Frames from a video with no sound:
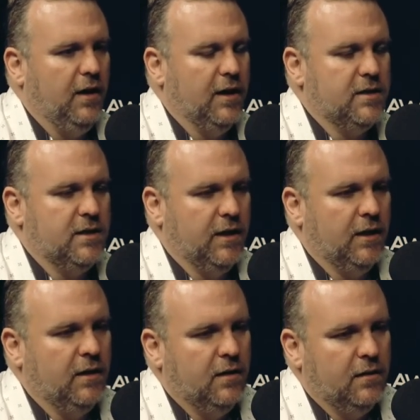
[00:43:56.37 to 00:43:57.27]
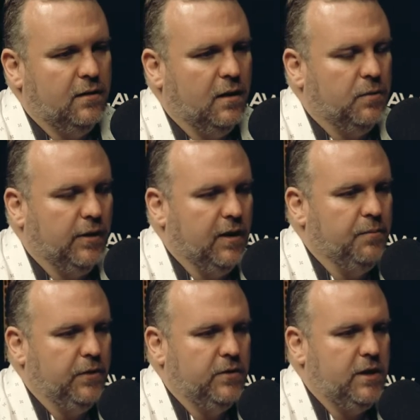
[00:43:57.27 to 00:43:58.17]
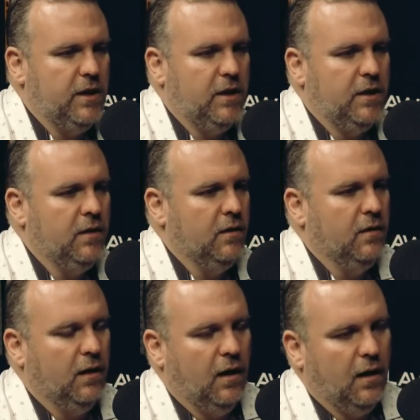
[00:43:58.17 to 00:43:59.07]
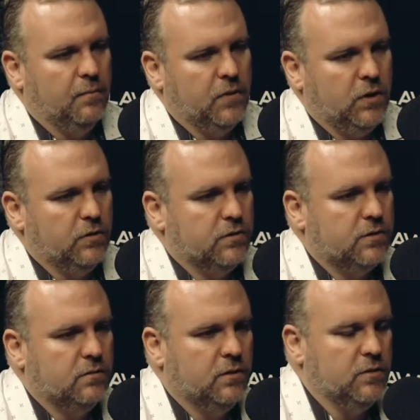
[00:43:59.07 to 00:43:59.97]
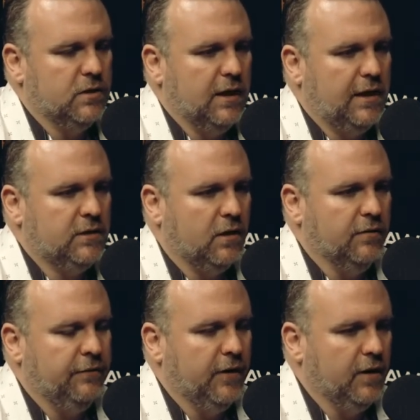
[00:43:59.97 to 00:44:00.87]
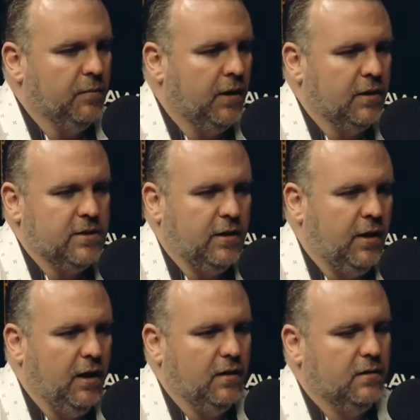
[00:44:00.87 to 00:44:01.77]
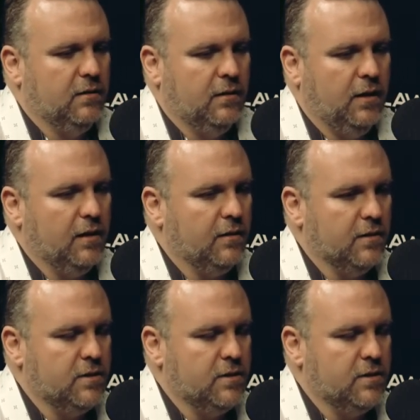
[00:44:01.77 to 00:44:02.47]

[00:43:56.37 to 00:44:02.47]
it's the double amputee um, whose whose legs aren't fitting because you can't get the